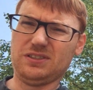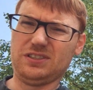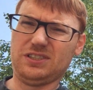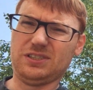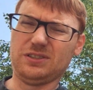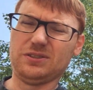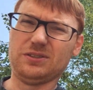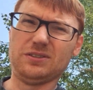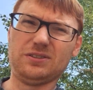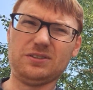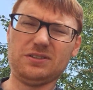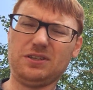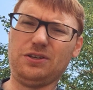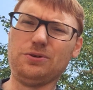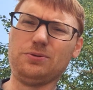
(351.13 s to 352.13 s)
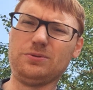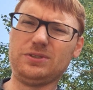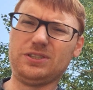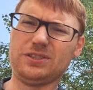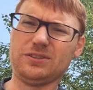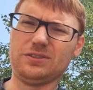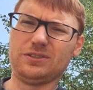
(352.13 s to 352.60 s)

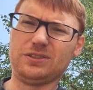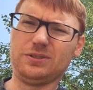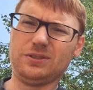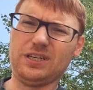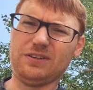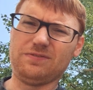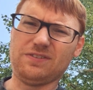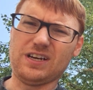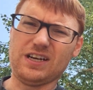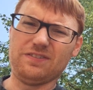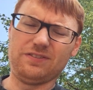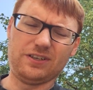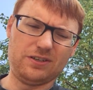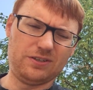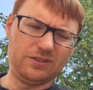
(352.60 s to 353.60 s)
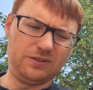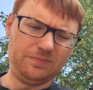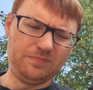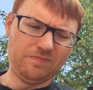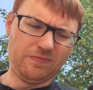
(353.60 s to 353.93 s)
U0285 code